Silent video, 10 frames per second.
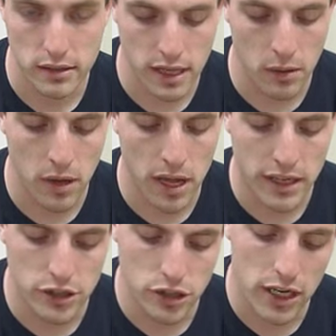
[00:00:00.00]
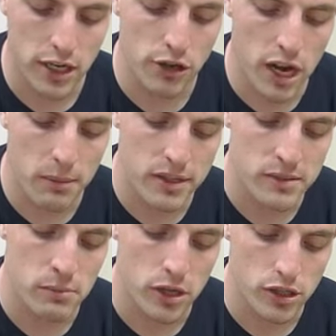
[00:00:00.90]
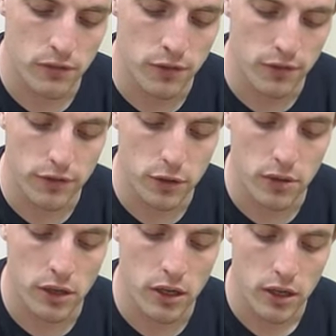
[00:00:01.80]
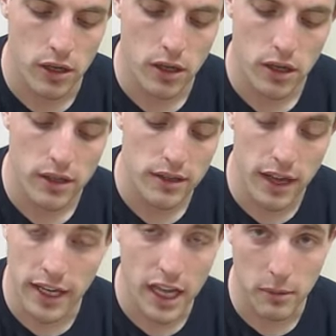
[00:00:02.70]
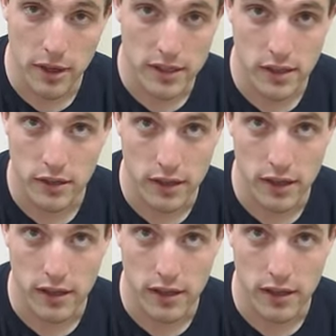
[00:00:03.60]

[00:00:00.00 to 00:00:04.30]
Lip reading: That way I could try to grab as much of the fluid dynamics on the